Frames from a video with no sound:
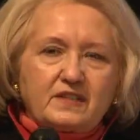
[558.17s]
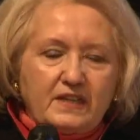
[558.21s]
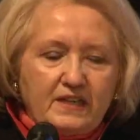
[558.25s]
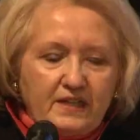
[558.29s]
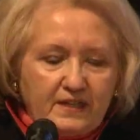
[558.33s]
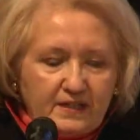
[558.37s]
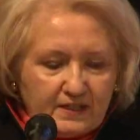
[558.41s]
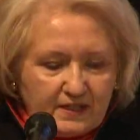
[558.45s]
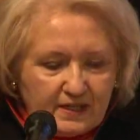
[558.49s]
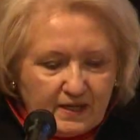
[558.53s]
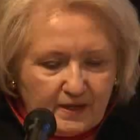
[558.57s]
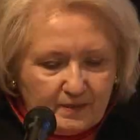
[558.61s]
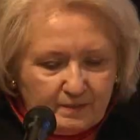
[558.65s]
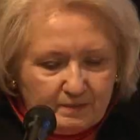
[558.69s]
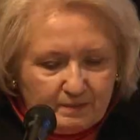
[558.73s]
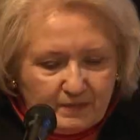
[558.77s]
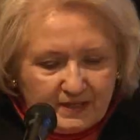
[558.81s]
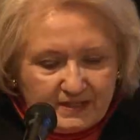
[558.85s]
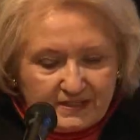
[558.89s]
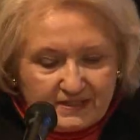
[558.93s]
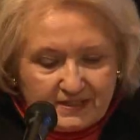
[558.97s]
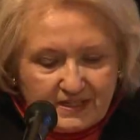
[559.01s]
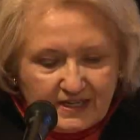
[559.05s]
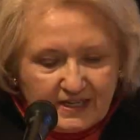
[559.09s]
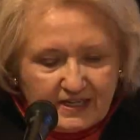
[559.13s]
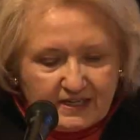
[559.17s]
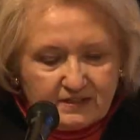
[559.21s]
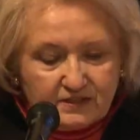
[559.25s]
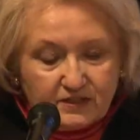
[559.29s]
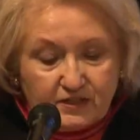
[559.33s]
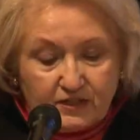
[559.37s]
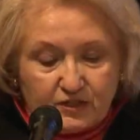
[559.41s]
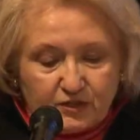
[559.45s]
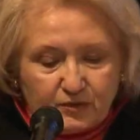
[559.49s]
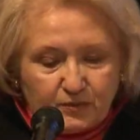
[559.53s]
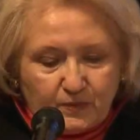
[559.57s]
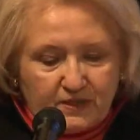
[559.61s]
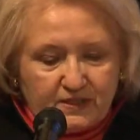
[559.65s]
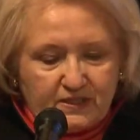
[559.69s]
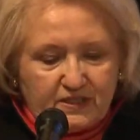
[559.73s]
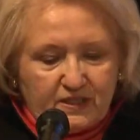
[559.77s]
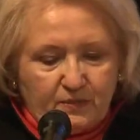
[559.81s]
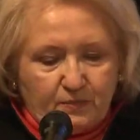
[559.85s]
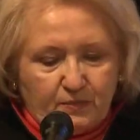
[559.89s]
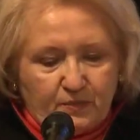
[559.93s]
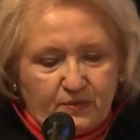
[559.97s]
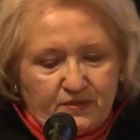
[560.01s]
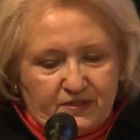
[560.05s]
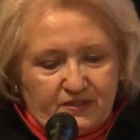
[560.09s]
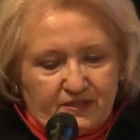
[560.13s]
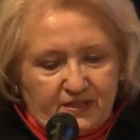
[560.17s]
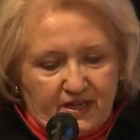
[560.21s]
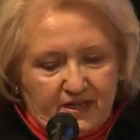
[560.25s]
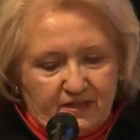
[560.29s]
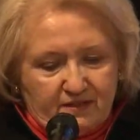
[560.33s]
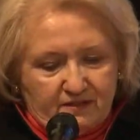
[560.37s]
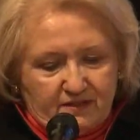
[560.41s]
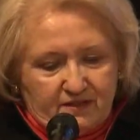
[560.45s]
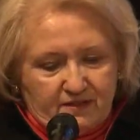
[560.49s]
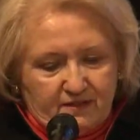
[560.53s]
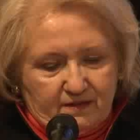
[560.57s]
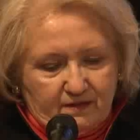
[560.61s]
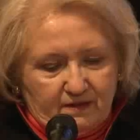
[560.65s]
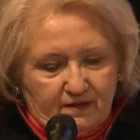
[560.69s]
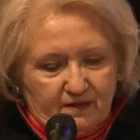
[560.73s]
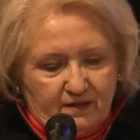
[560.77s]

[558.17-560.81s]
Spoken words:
income by 10 to 20%